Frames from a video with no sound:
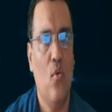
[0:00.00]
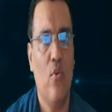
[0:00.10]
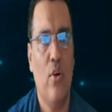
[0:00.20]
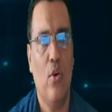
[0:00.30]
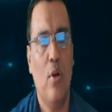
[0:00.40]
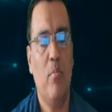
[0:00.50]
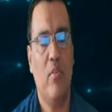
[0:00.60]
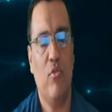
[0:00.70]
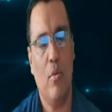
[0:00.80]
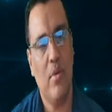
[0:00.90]
overall
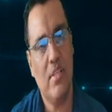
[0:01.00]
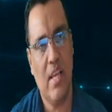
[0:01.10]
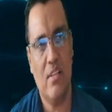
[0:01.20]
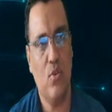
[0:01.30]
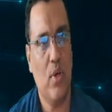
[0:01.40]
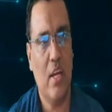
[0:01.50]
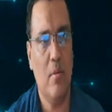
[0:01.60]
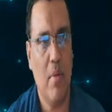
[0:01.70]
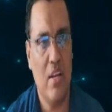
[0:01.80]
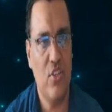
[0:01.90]
performance, as you
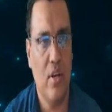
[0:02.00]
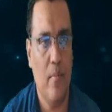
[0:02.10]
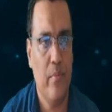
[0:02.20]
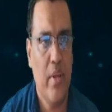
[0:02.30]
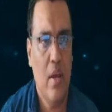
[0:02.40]
can imagine.